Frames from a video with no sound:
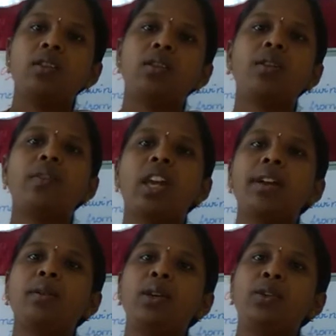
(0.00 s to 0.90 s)
So we
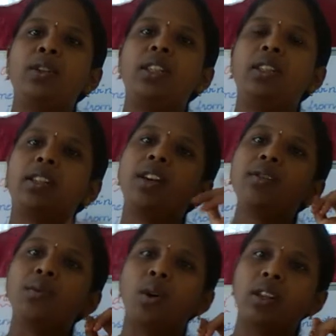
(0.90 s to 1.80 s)
are going to
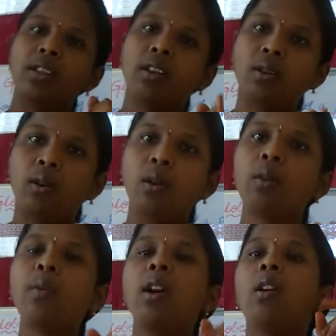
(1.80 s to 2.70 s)
discuss what is a globe,